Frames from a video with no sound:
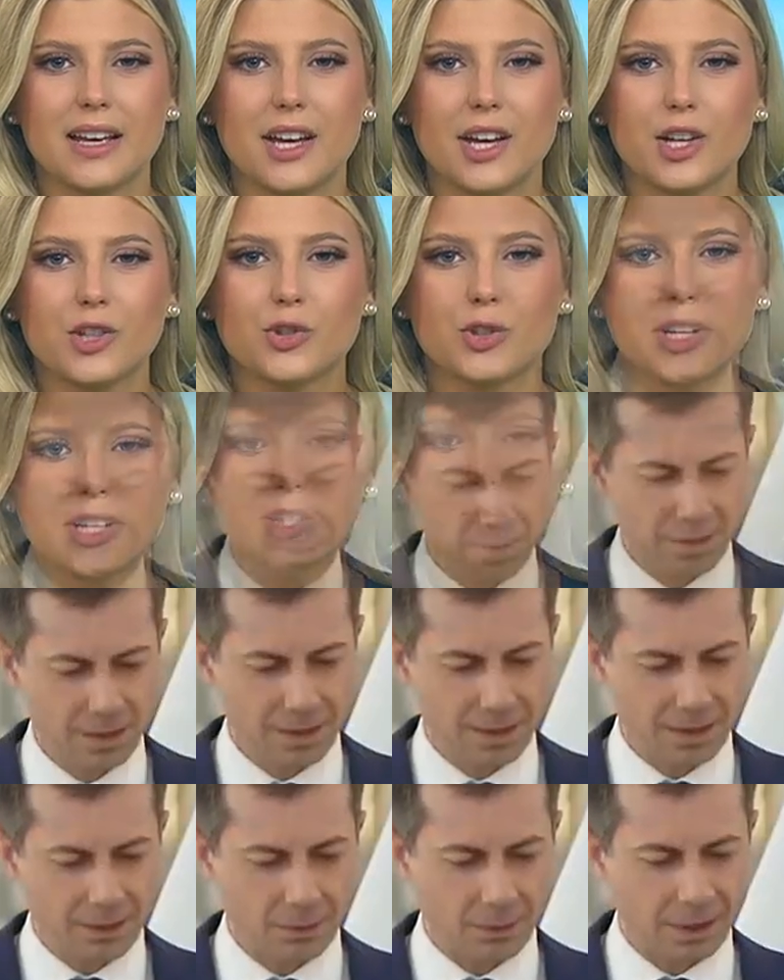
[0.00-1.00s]

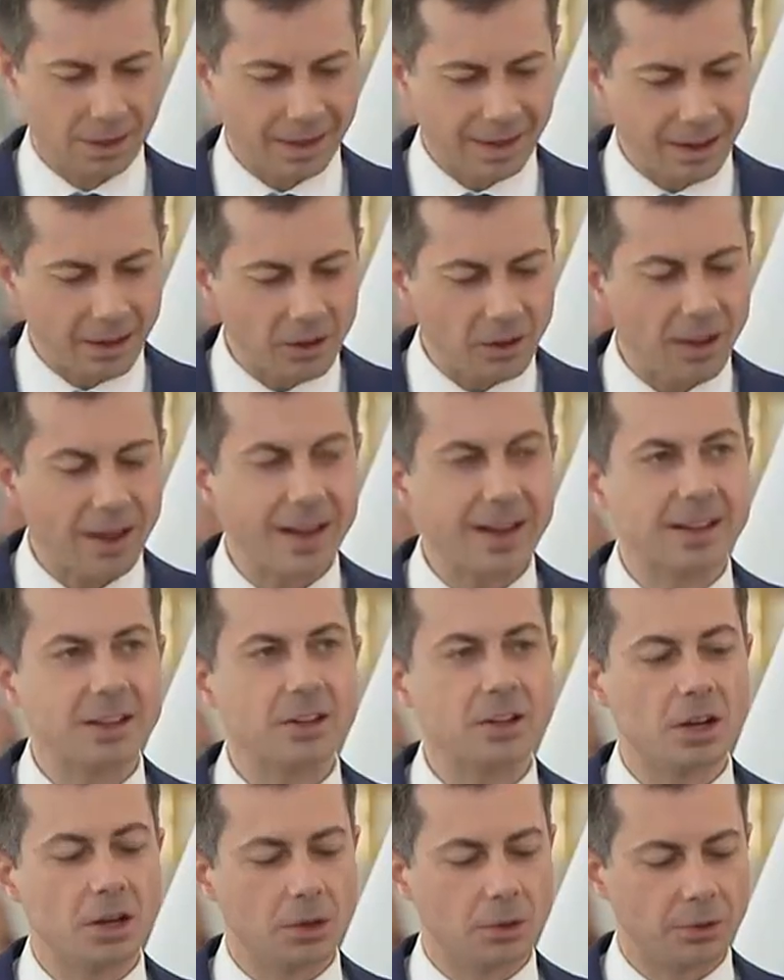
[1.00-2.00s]
Transportation Secretary
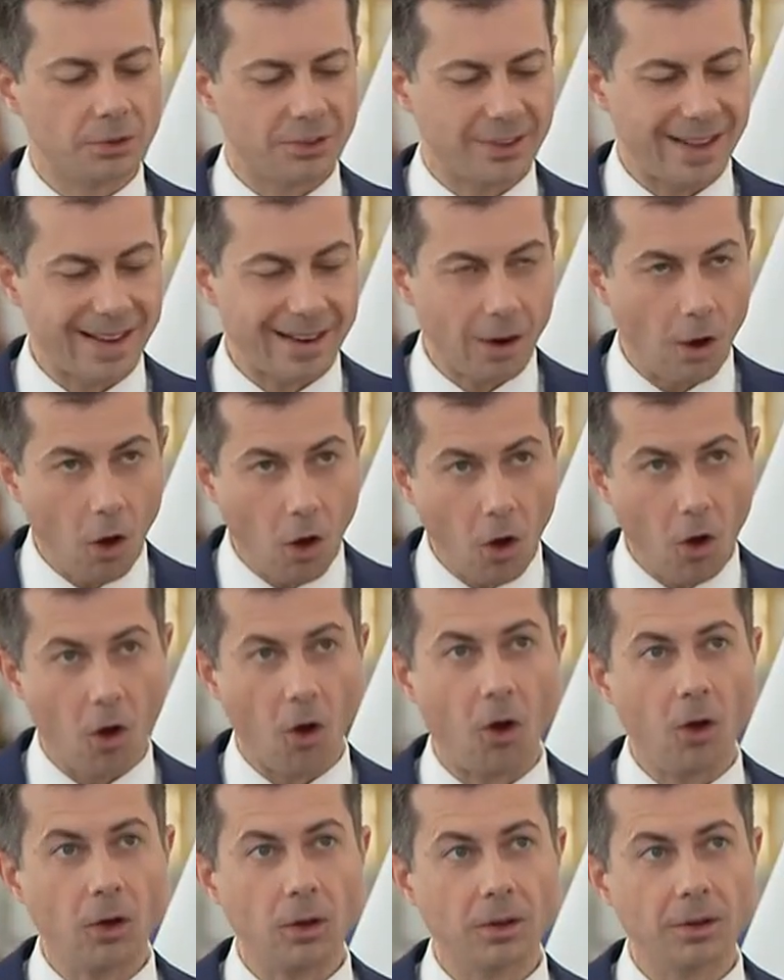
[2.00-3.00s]
Pete Buttigieg is coming
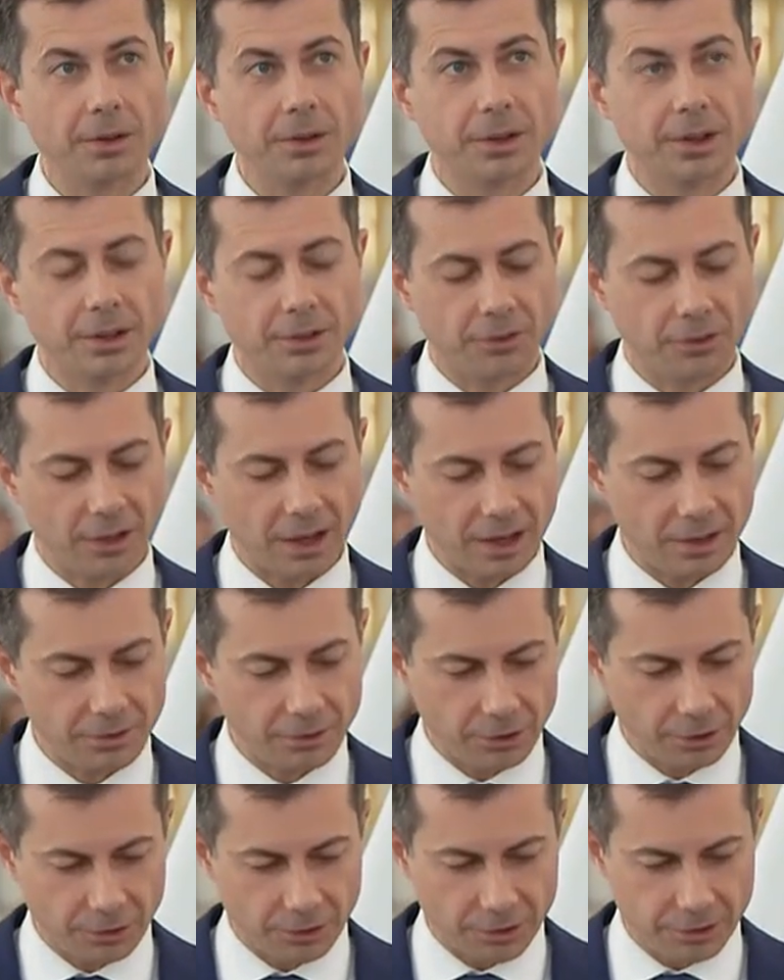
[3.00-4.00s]
to Midland for a
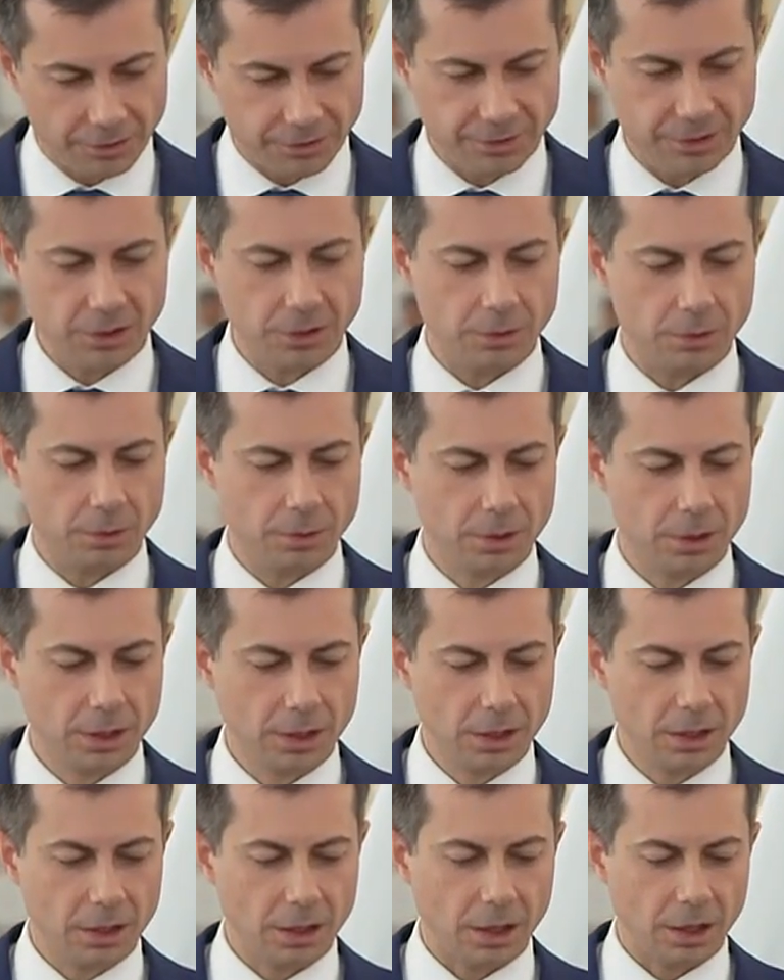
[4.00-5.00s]
rally with Congressman
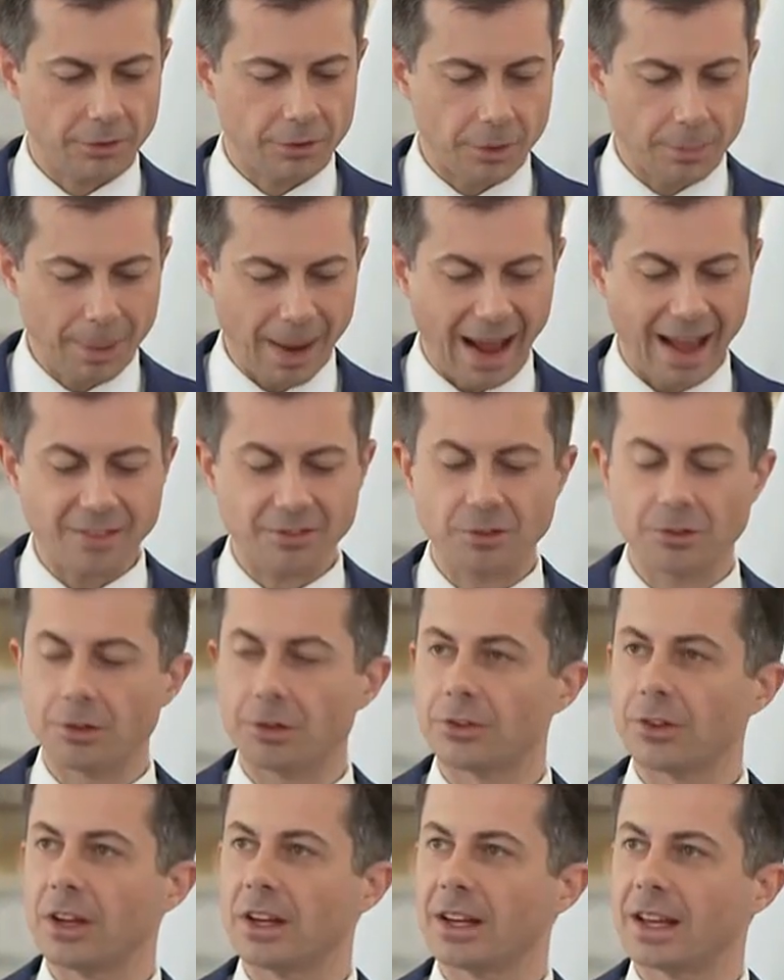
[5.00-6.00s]
Dan Kildee in
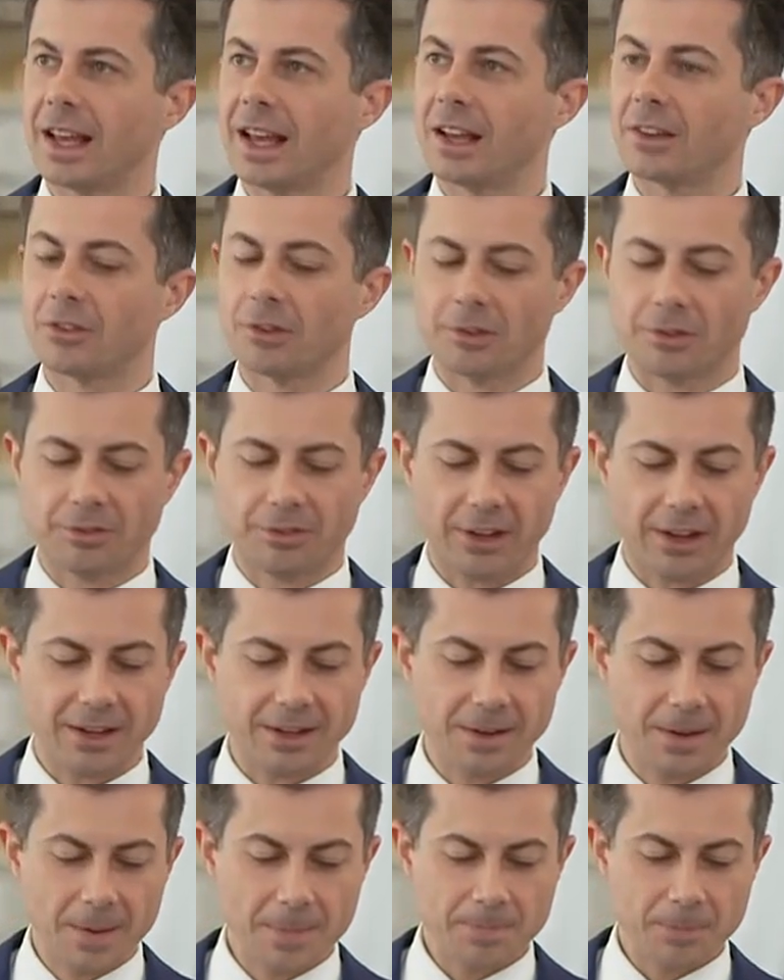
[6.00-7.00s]
support of State
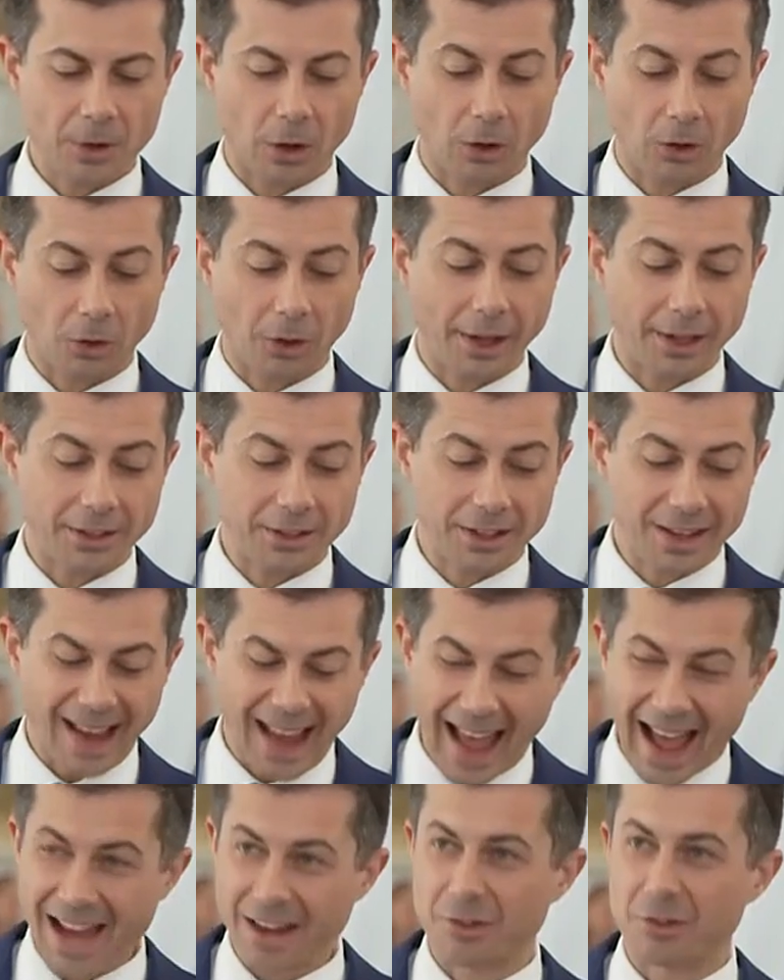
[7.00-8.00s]
Senator Kristen
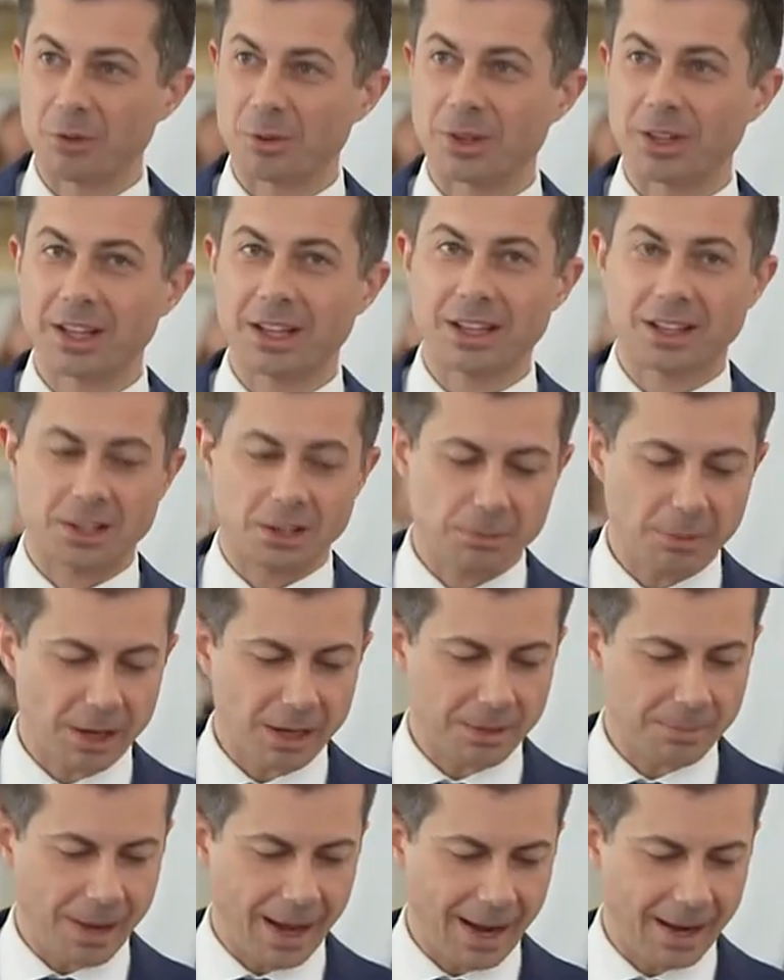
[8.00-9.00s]
McDonald Rivet.
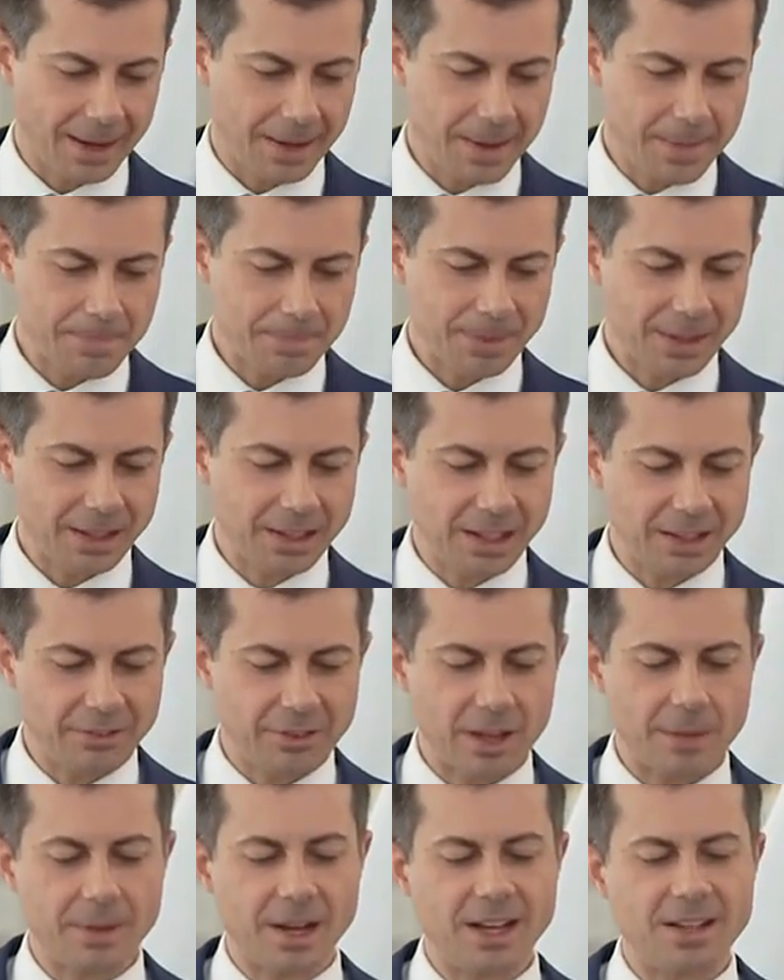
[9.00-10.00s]
Starts at 11 at the
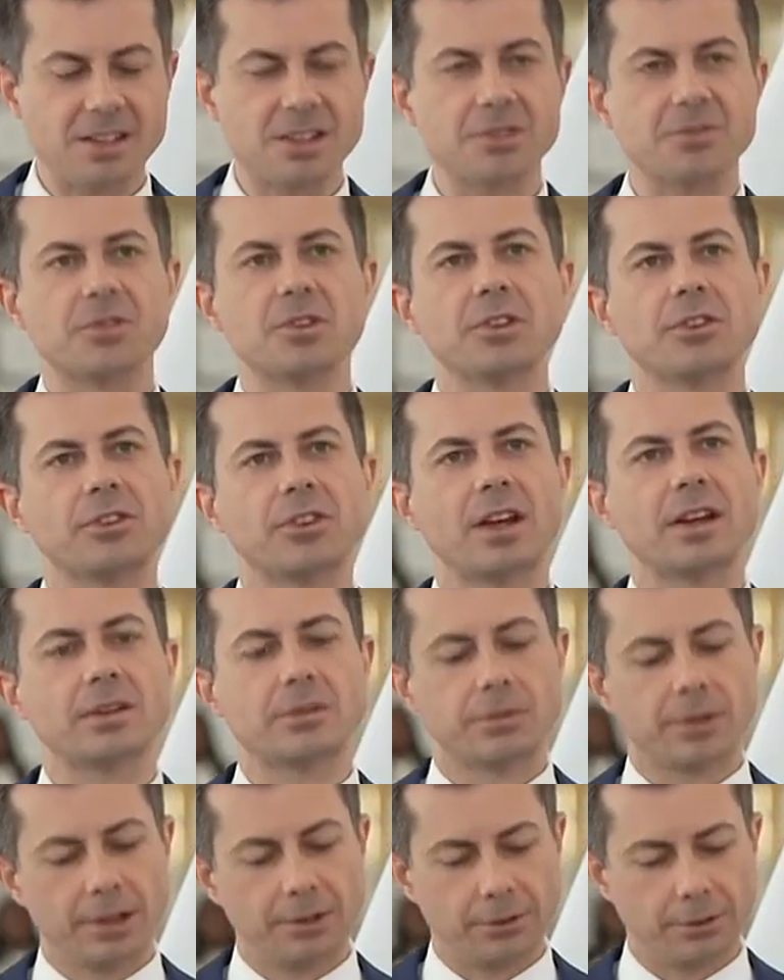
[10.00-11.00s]
Central Park
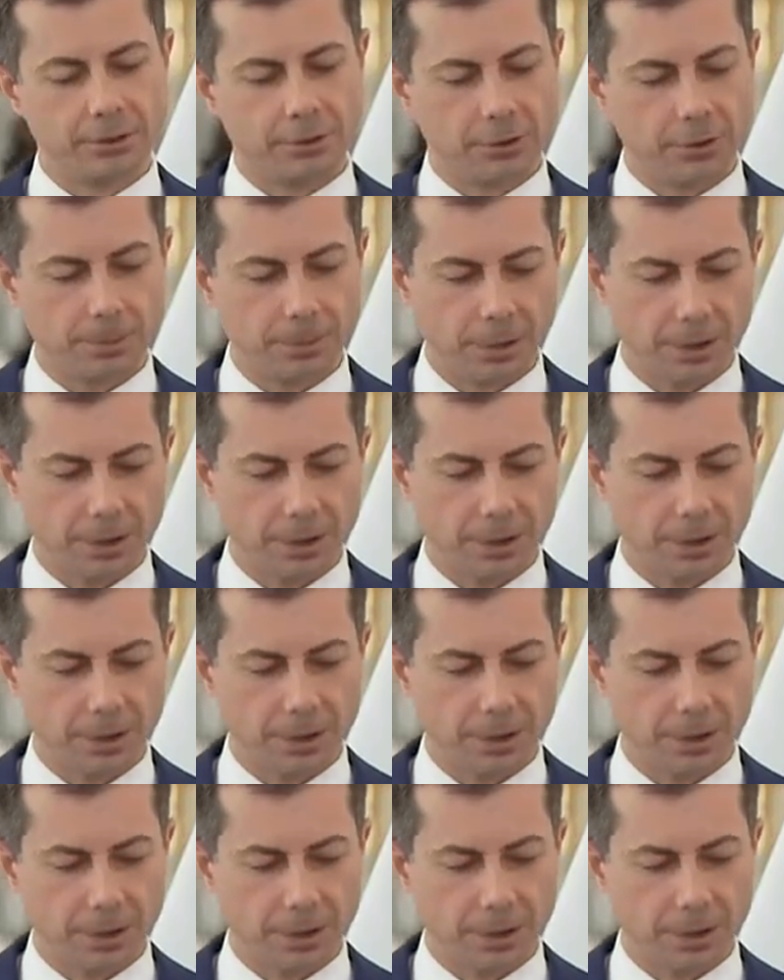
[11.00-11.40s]
Bandshell.